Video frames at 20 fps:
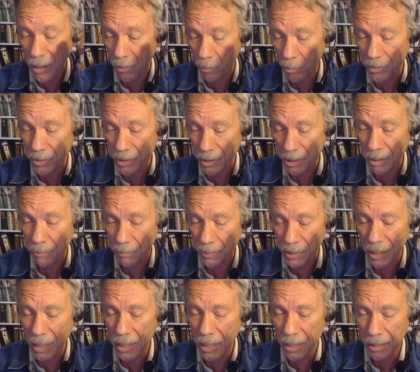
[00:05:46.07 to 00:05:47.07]
with the
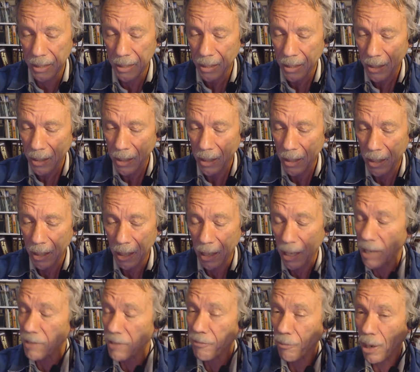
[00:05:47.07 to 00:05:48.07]
EPA,
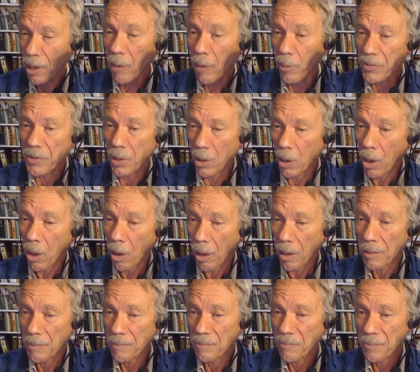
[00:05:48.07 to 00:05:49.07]
I read the law.